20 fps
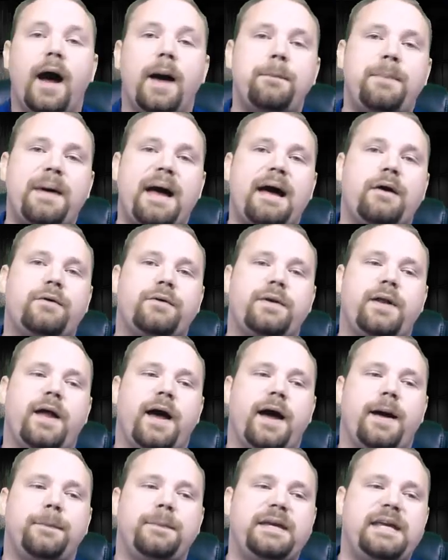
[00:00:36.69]
about
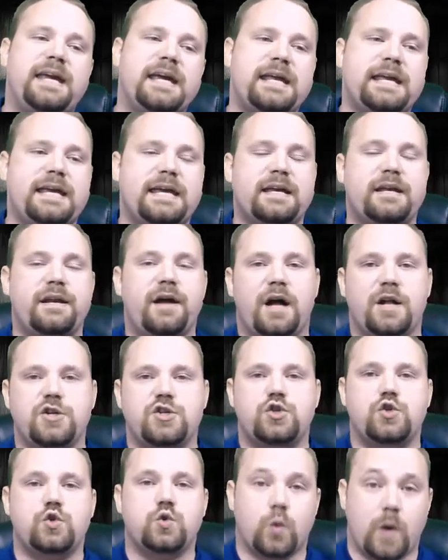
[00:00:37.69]
getting in
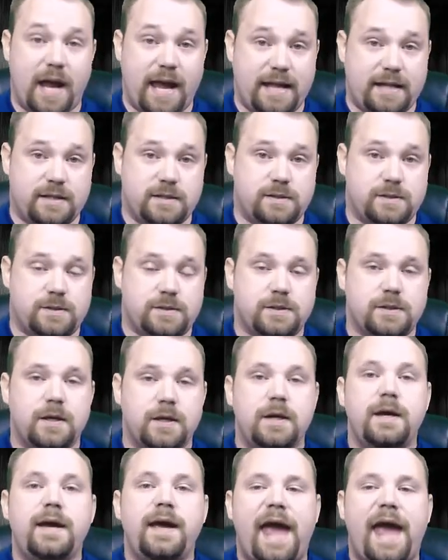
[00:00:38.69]
on trends.